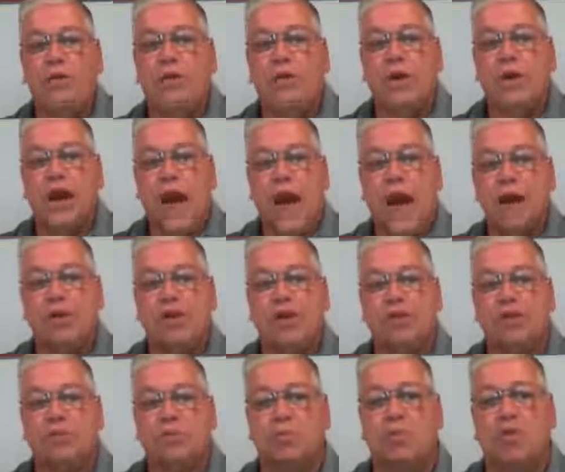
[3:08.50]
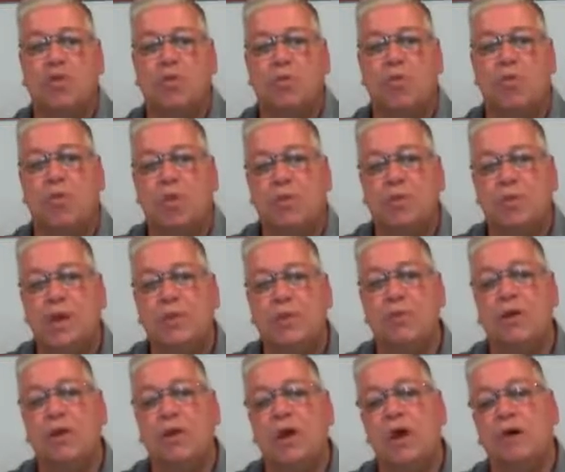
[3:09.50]
having to put more
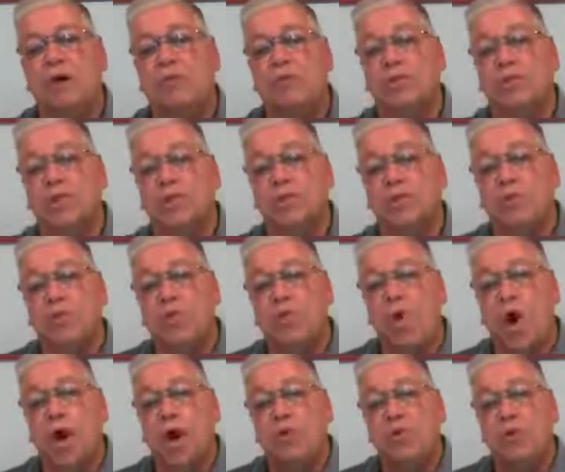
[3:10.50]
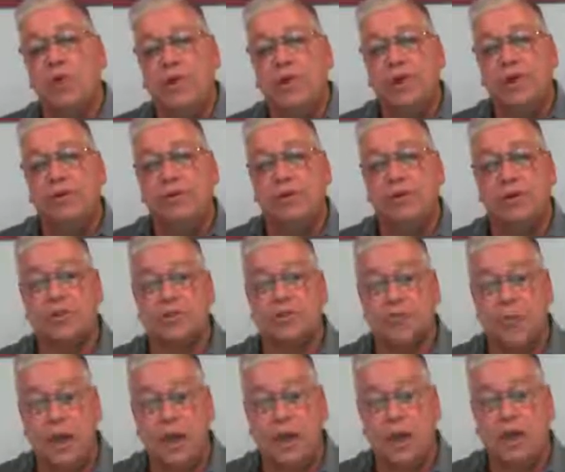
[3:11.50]
people on this? Why do we need to
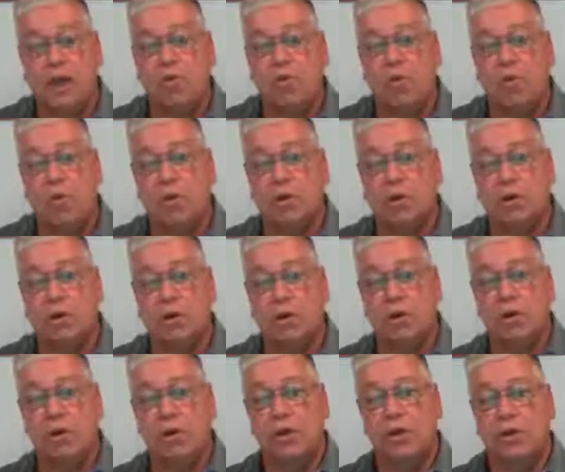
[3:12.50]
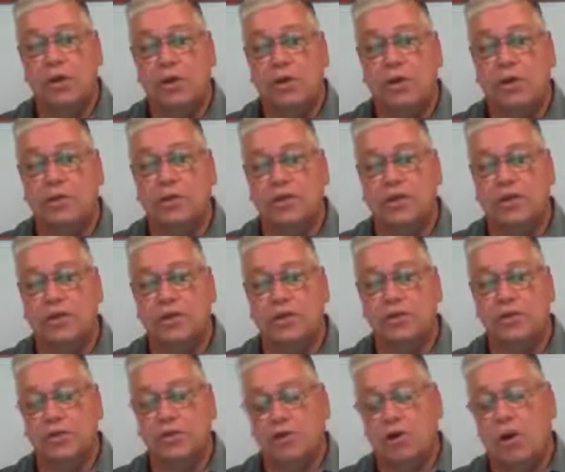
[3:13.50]
expand it more? Is
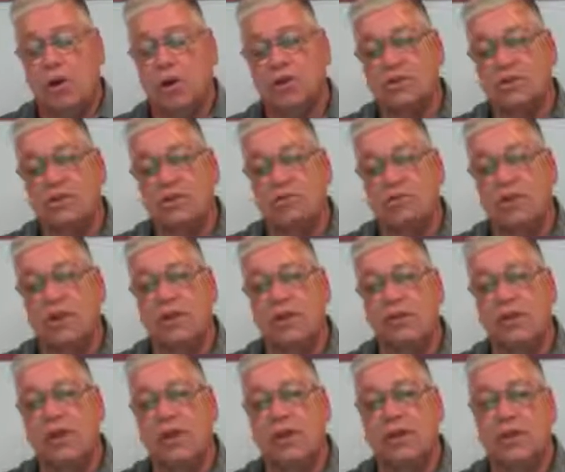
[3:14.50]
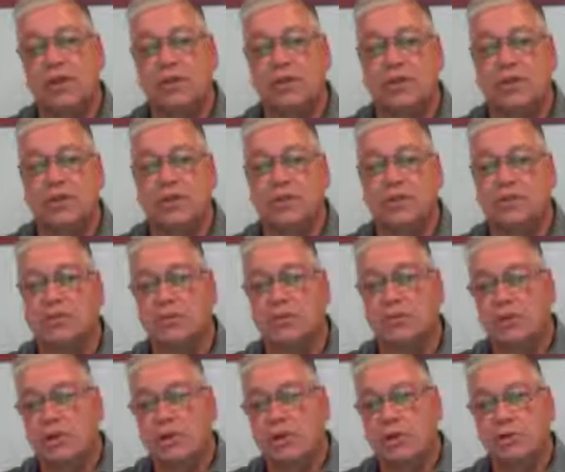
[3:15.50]
this cost of living? Is this
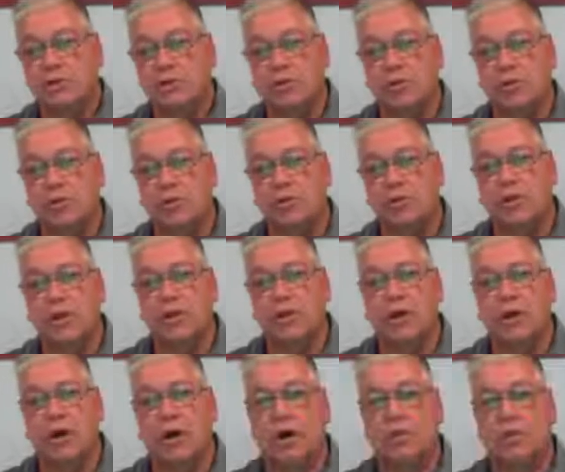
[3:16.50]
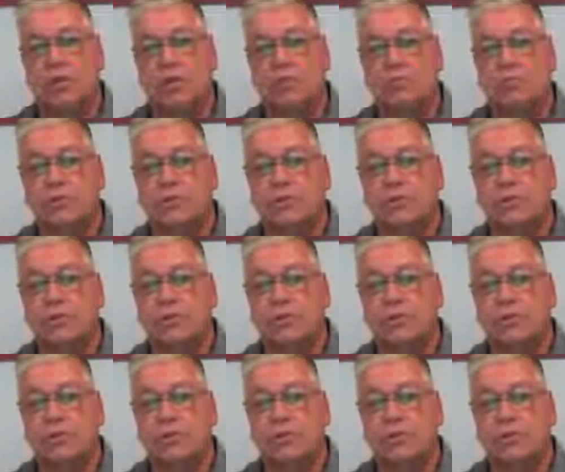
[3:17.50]
children in the homes?